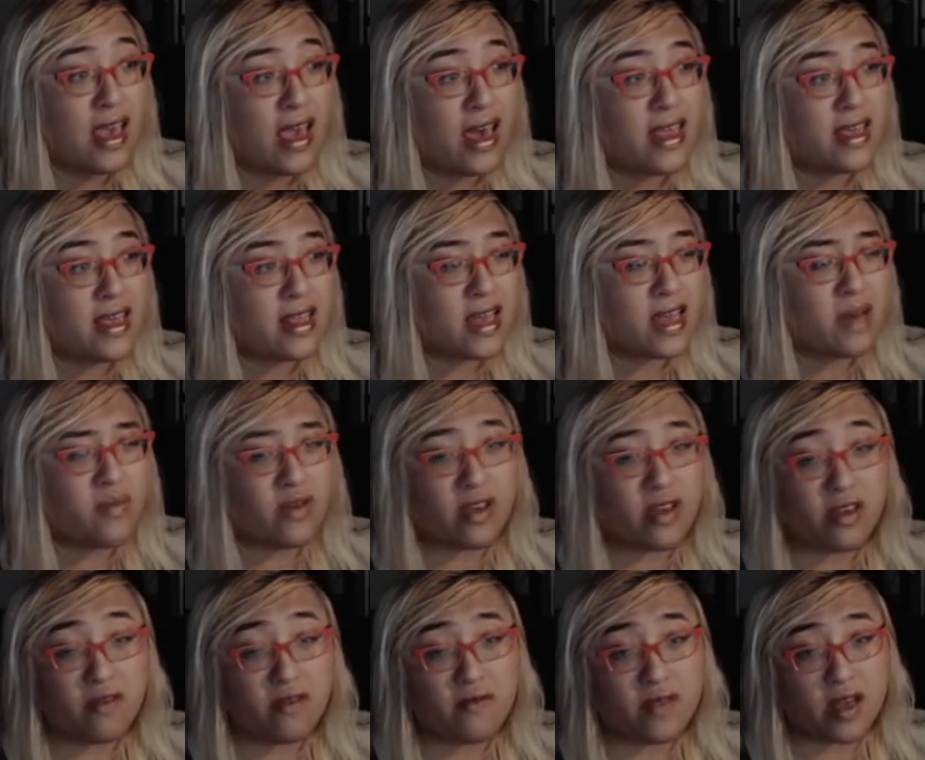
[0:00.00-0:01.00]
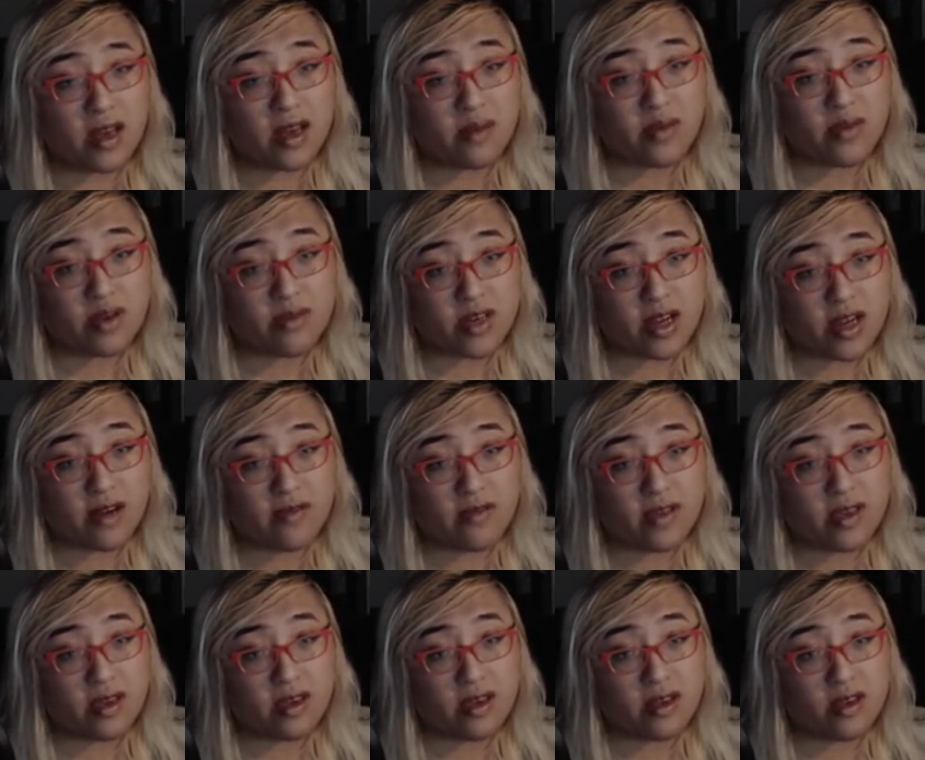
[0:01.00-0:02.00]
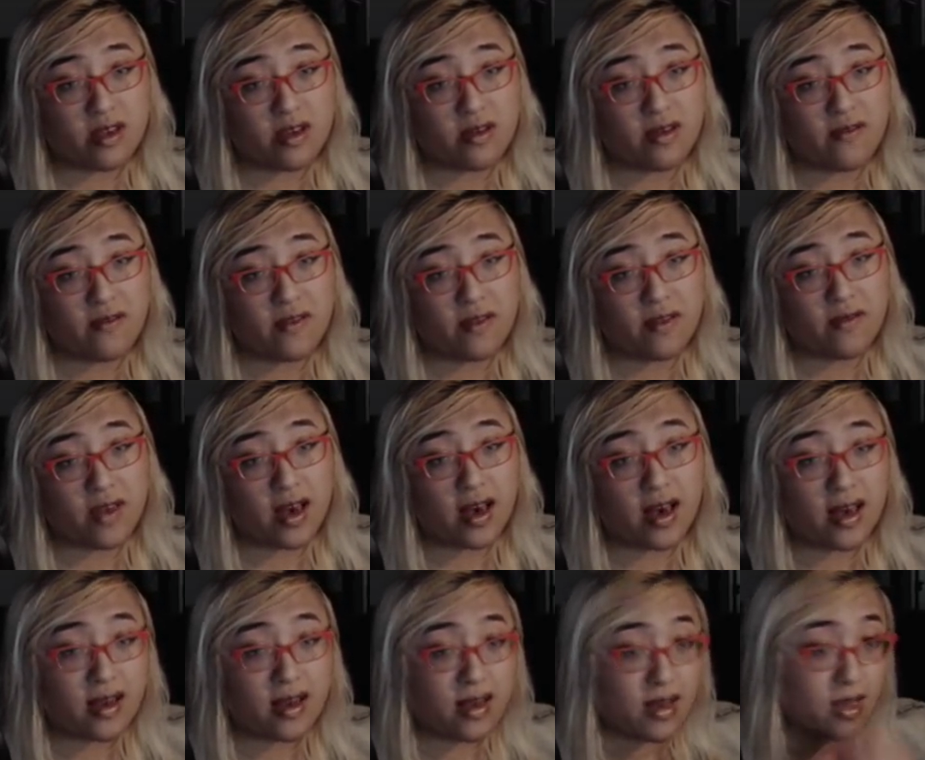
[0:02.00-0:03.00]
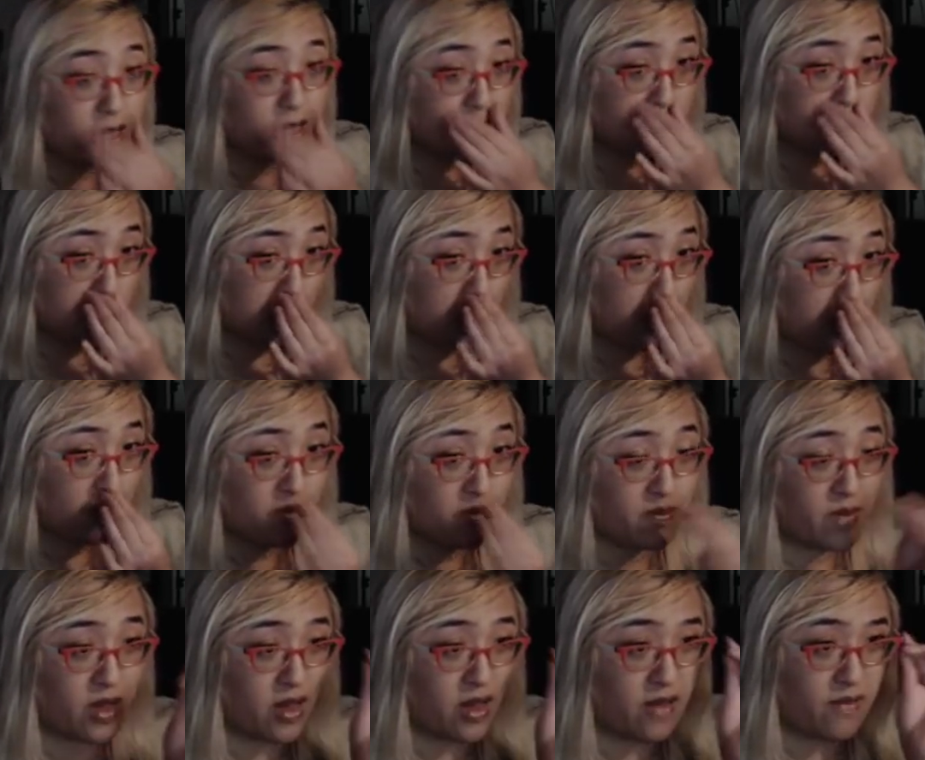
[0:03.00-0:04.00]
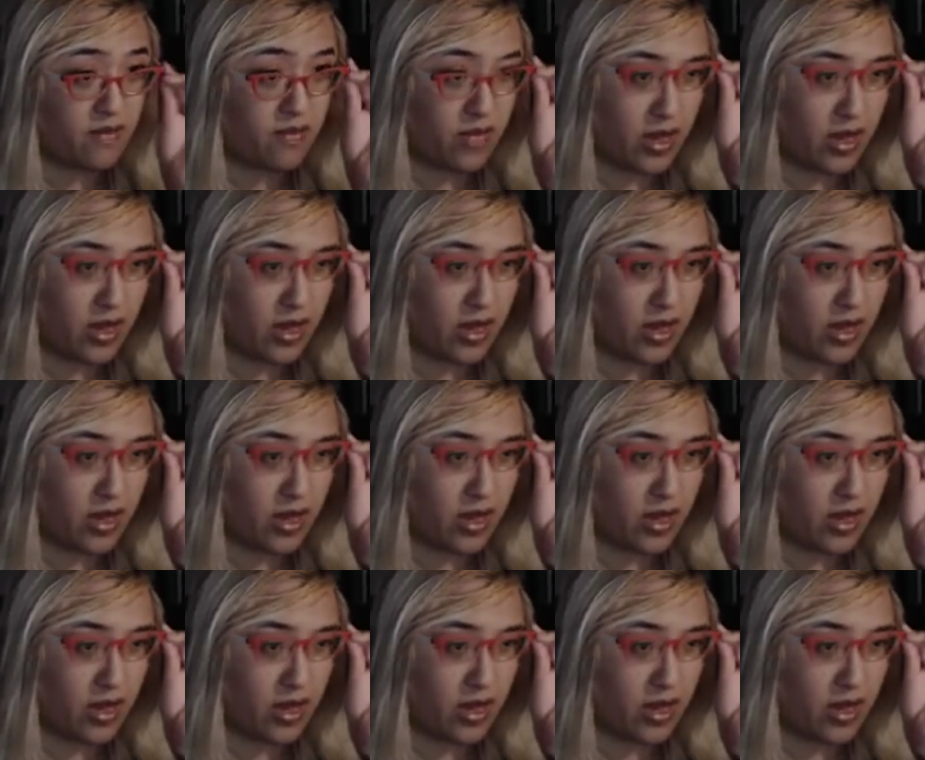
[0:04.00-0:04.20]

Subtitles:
And then at that point, you've done pretty much everything you can do. If you've got a good team of